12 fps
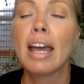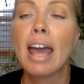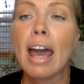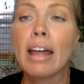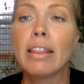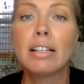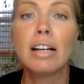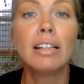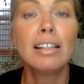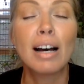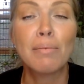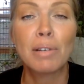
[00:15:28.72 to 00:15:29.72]
And the Dalai
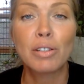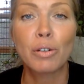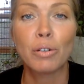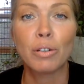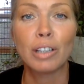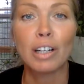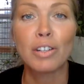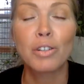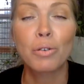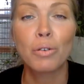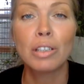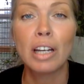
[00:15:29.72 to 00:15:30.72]
Lama told a
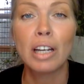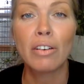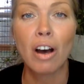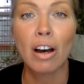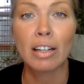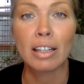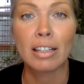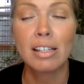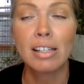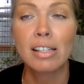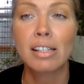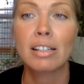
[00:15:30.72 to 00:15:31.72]
sold out
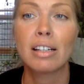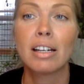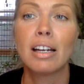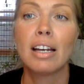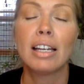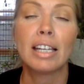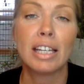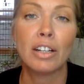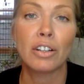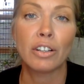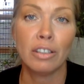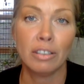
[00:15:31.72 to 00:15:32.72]
audience
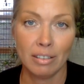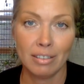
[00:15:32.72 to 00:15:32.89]
here